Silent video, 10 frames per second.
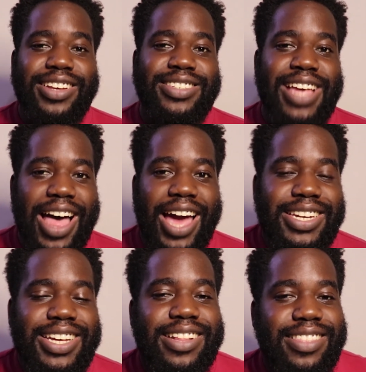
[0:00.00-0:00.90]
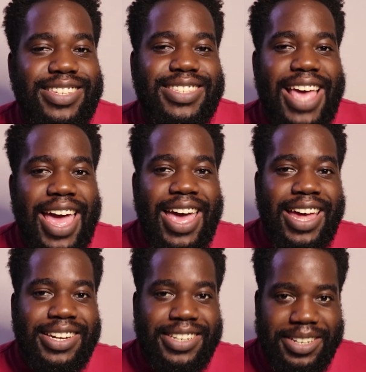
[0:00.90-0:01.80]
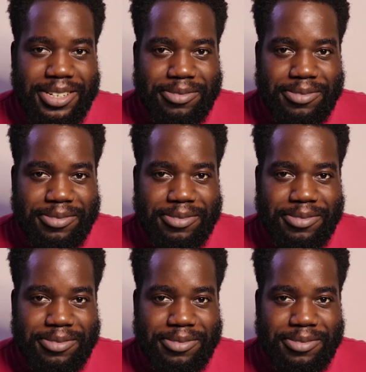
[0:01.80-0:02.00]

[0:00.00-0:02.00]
is hiding in the sand.